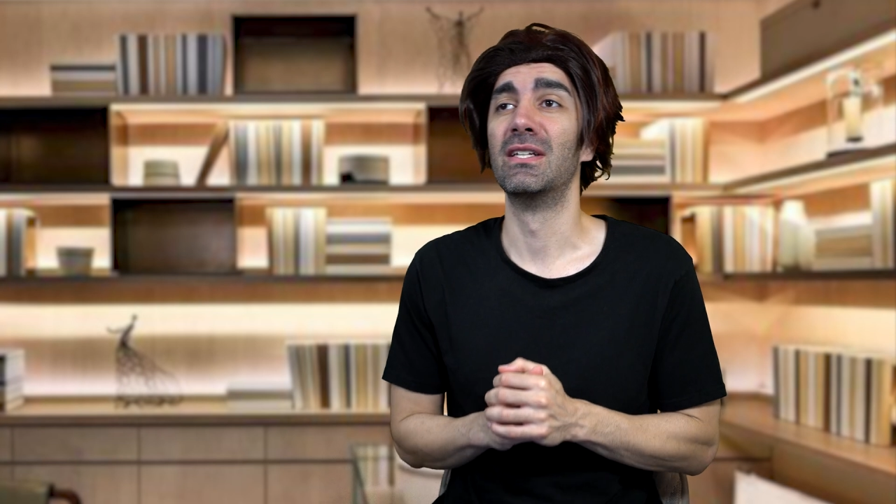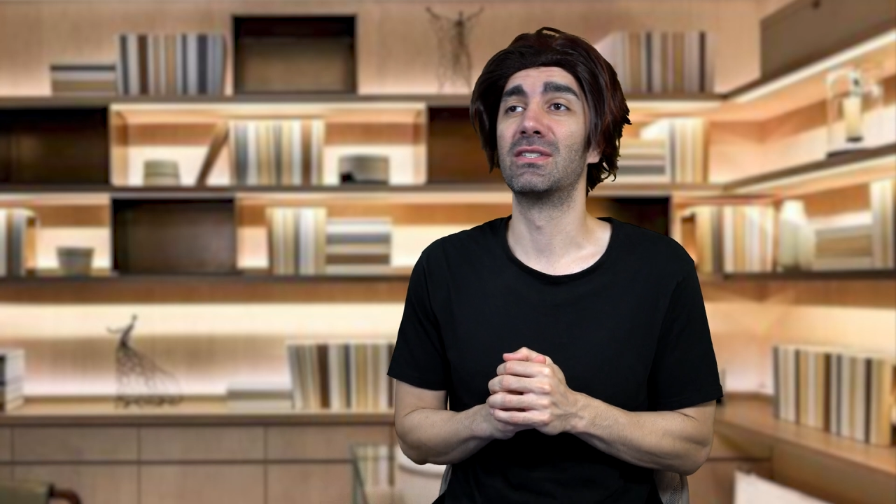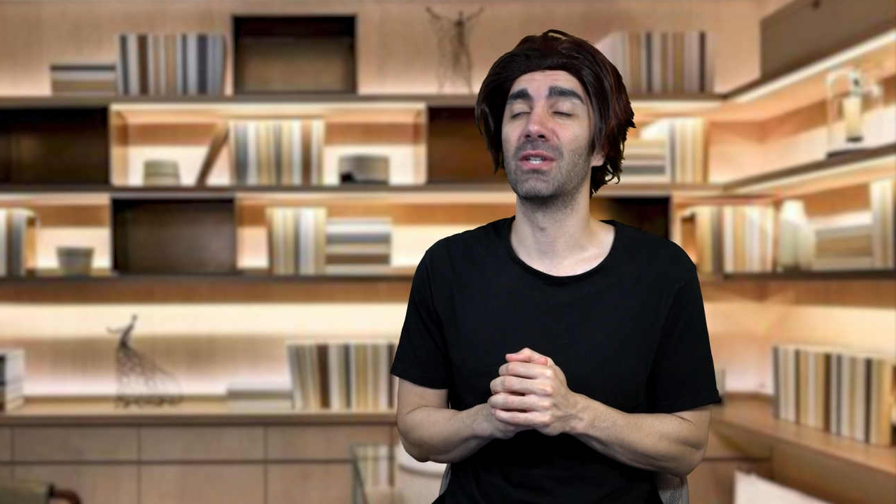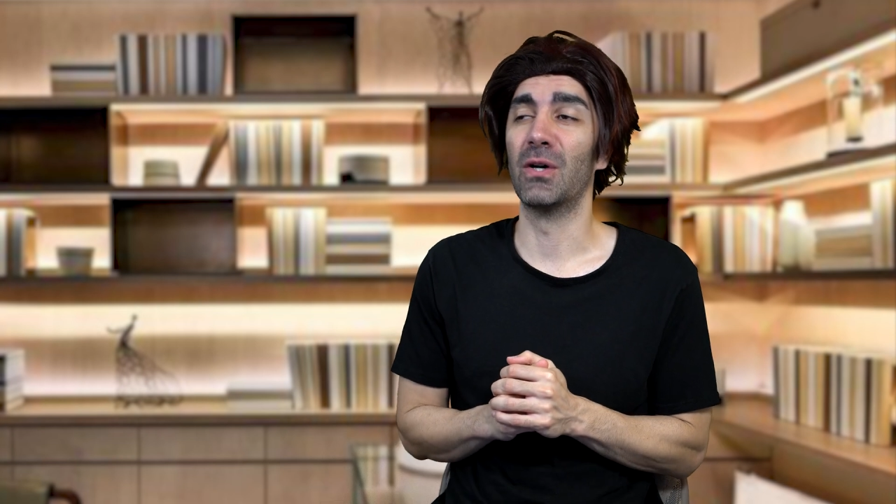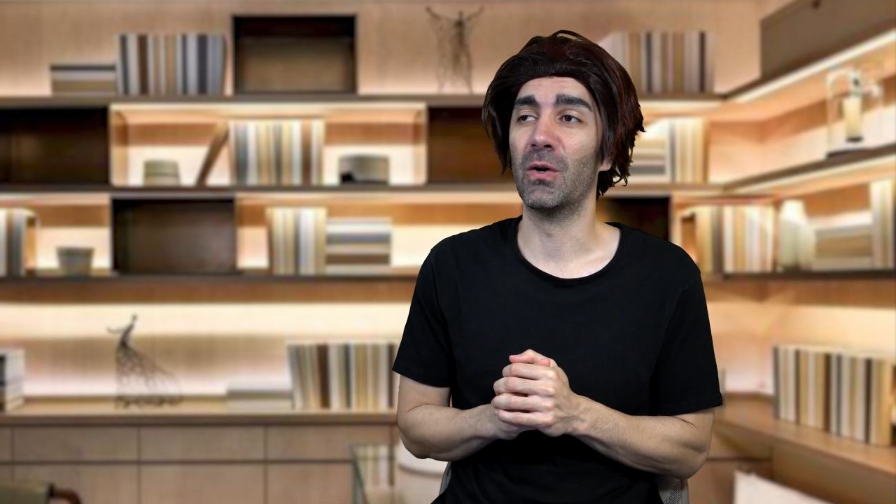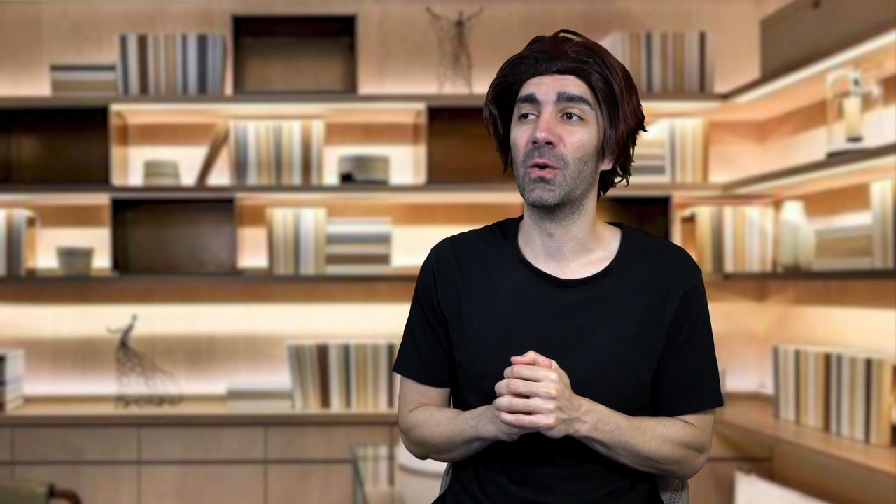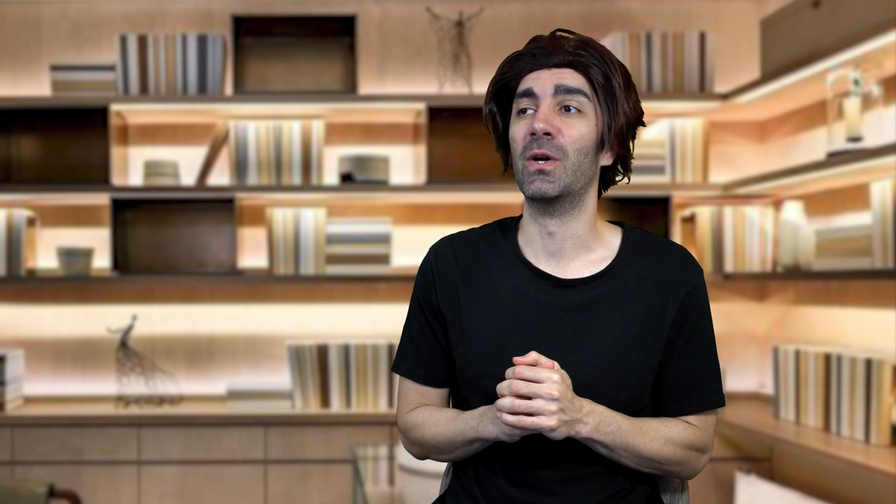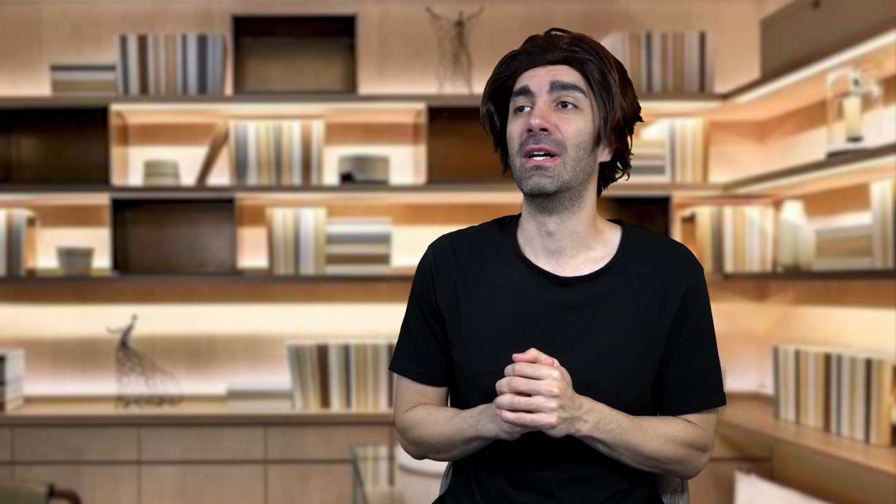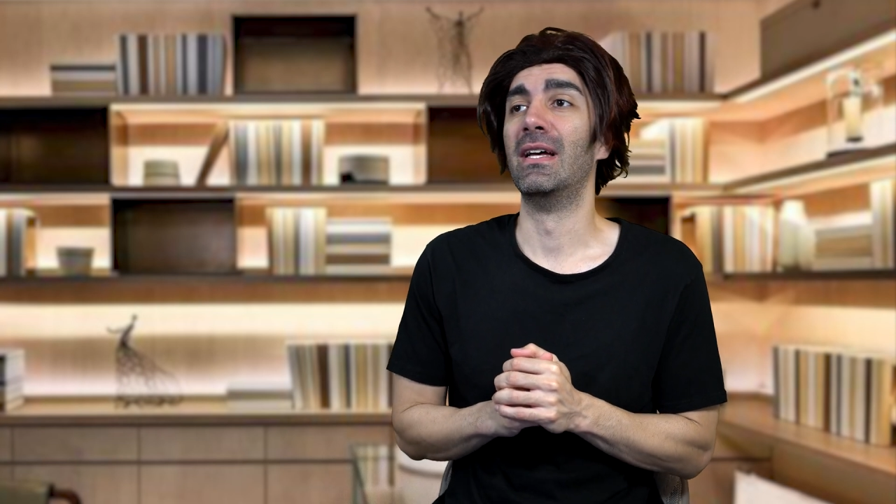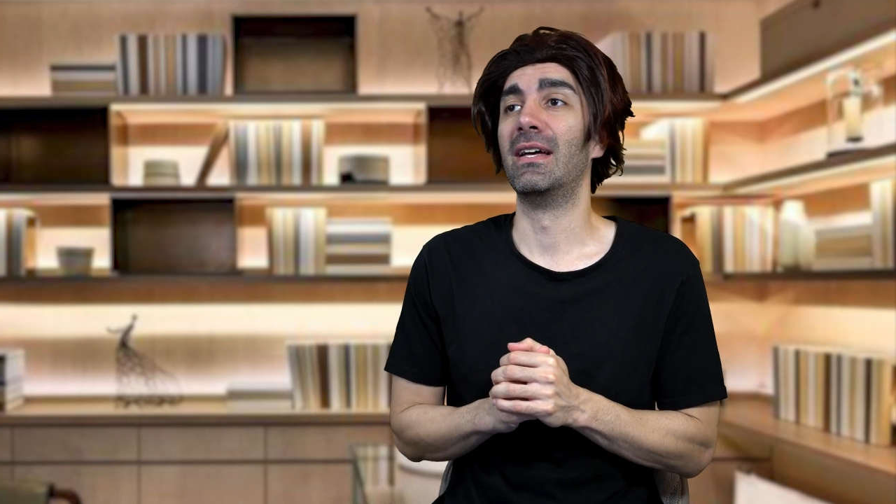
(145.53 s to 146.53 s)

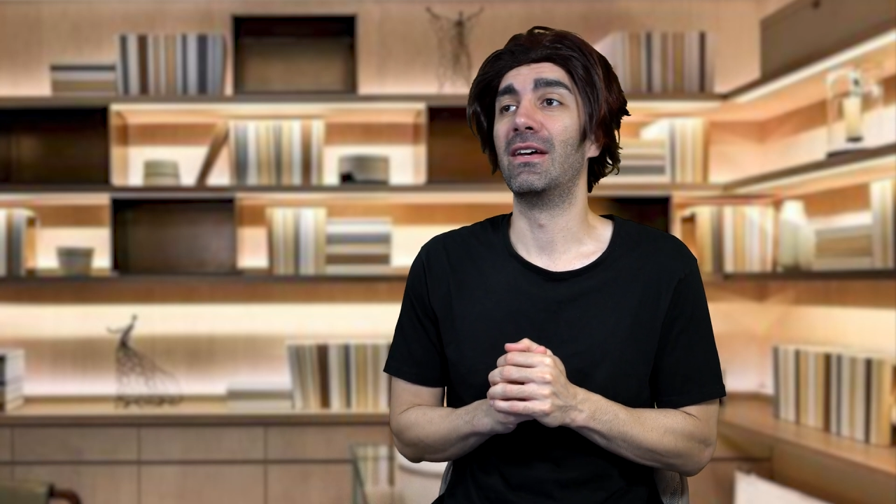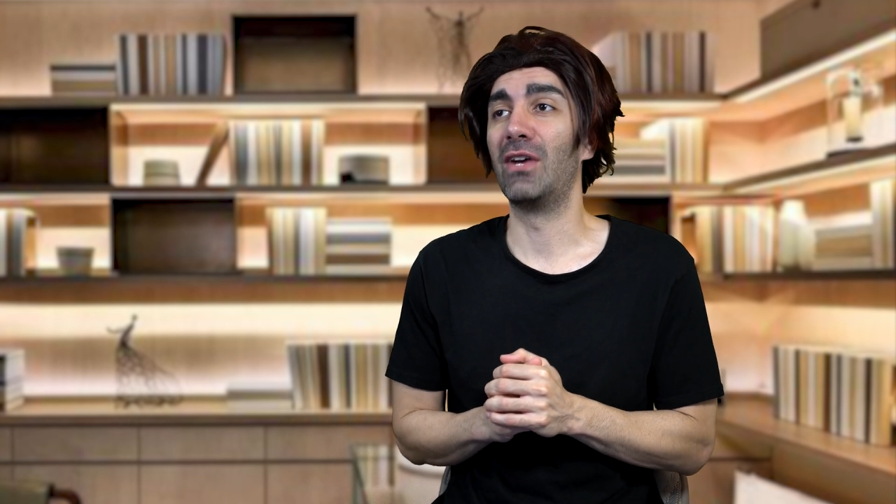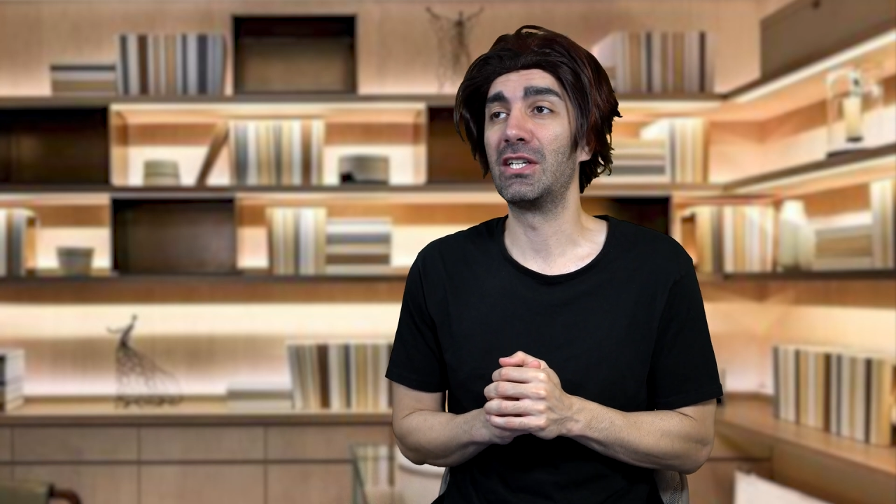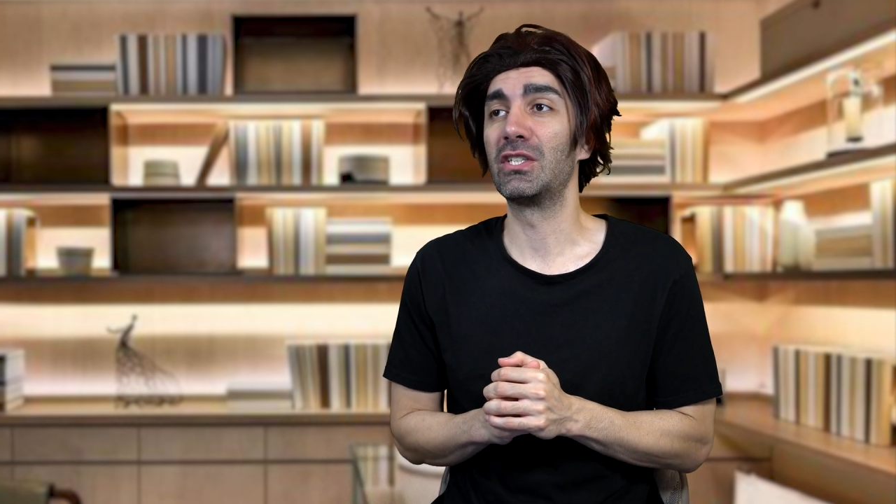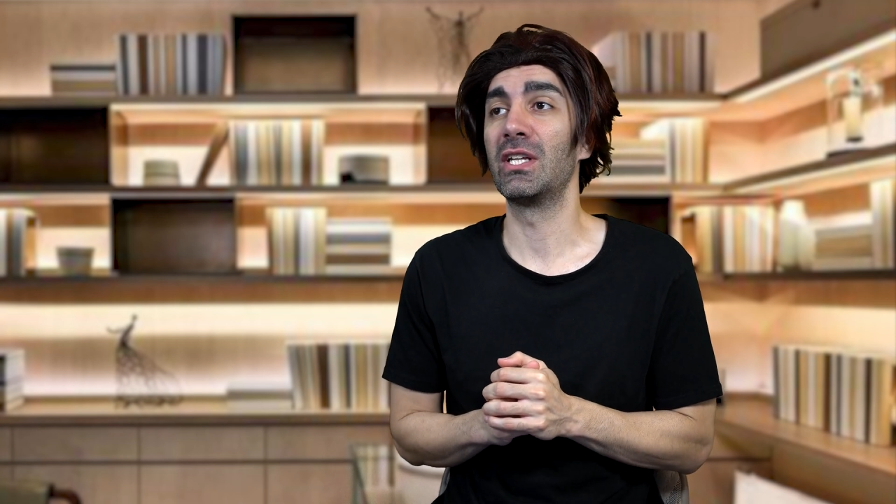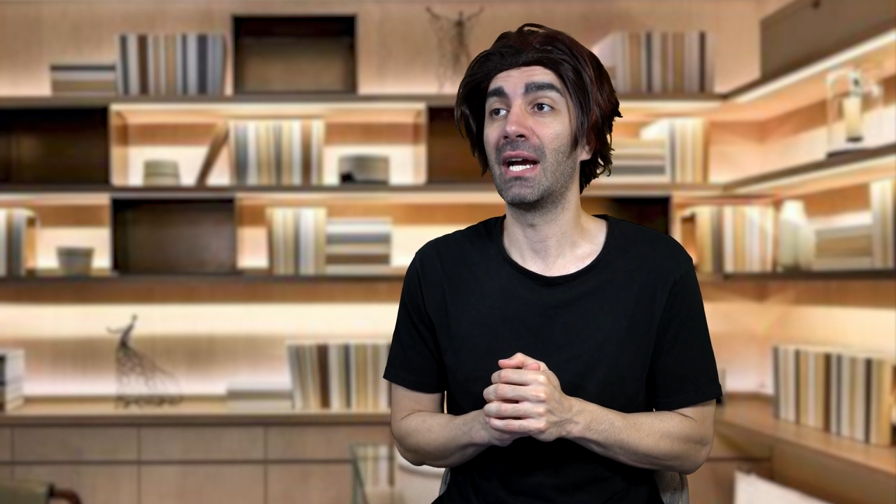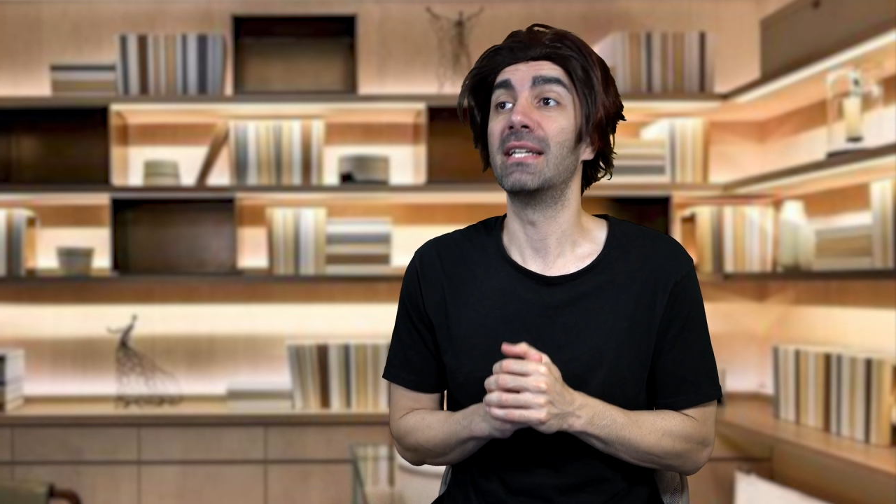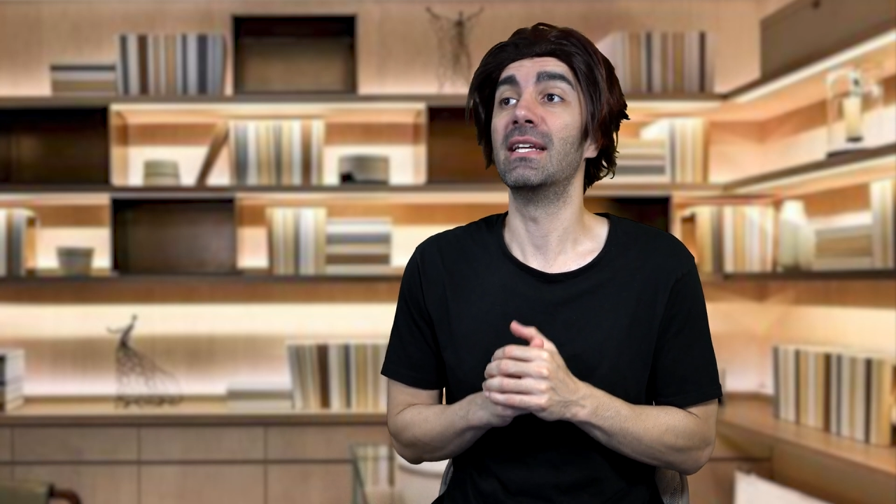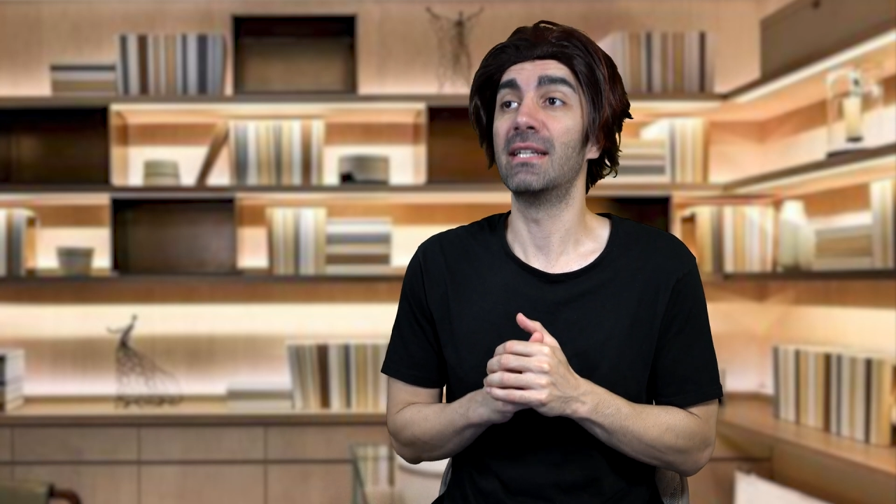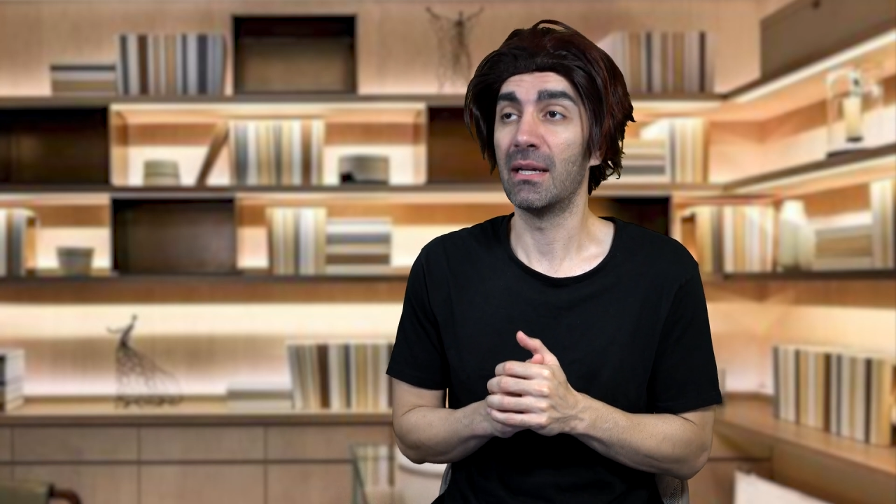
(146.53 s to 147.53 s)
So eventually I
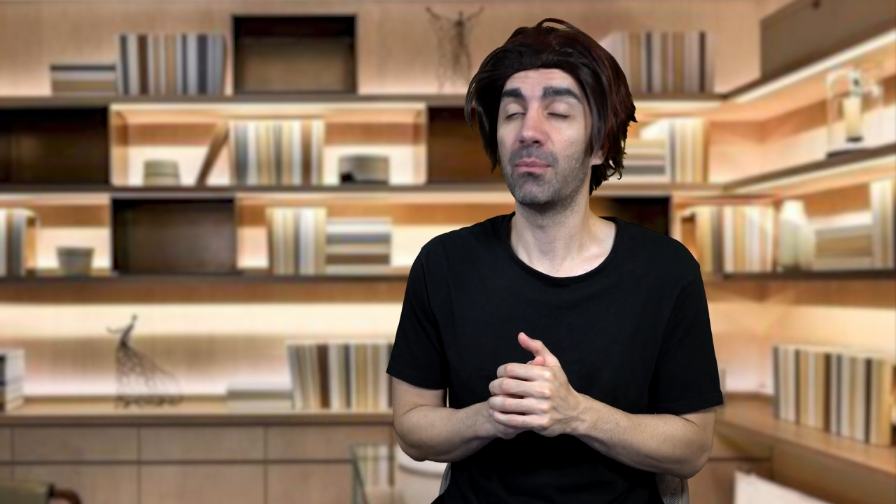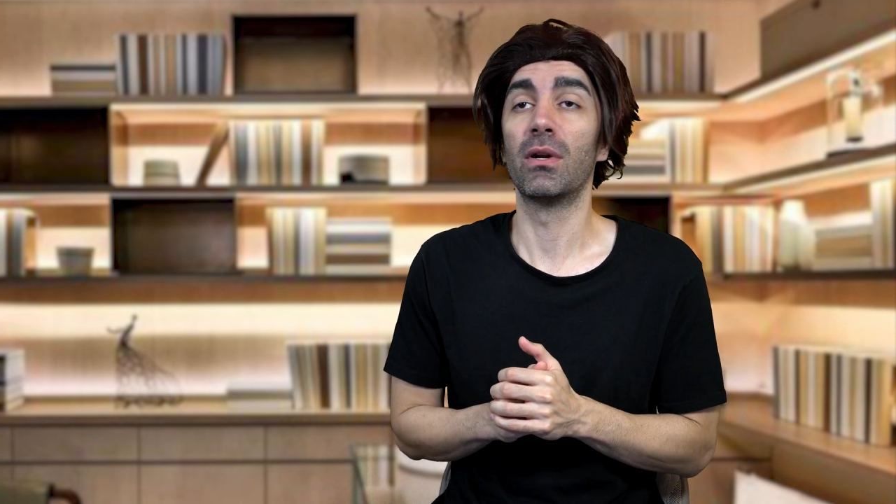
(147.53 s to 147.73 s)
did get